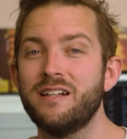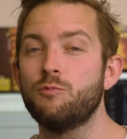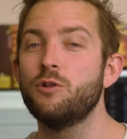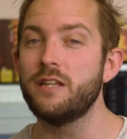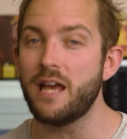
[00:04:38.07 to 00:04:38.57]
It
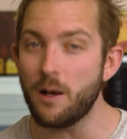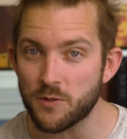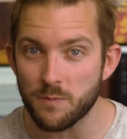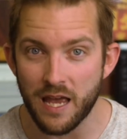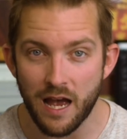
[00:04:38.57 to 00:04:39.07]
really
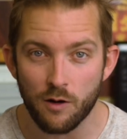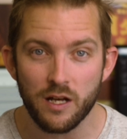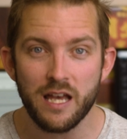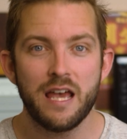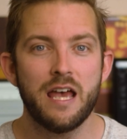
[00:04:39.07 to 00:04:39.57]
helps me out,
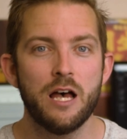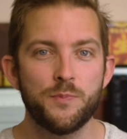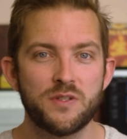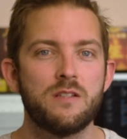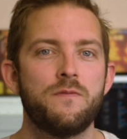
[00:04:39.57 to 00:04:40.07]

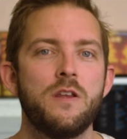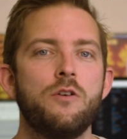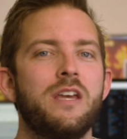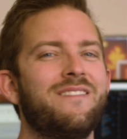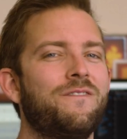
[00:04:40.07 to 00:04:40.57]
helps this
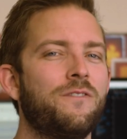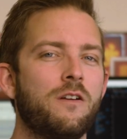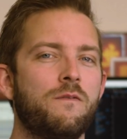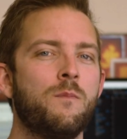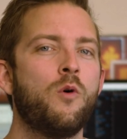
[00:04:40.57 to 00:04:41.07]
video get in
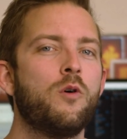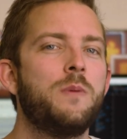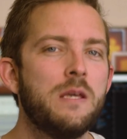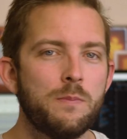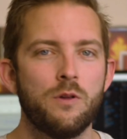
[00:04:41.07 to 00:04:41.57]
front of more
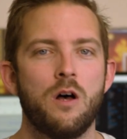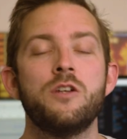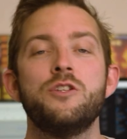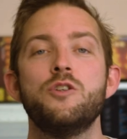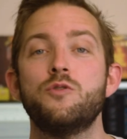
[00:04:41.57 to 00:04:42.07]
people
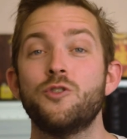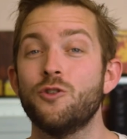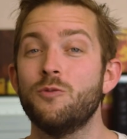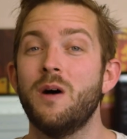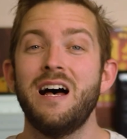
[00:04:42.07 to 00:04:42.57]
on
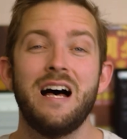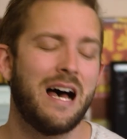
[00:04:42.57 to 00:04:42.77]
YouTube.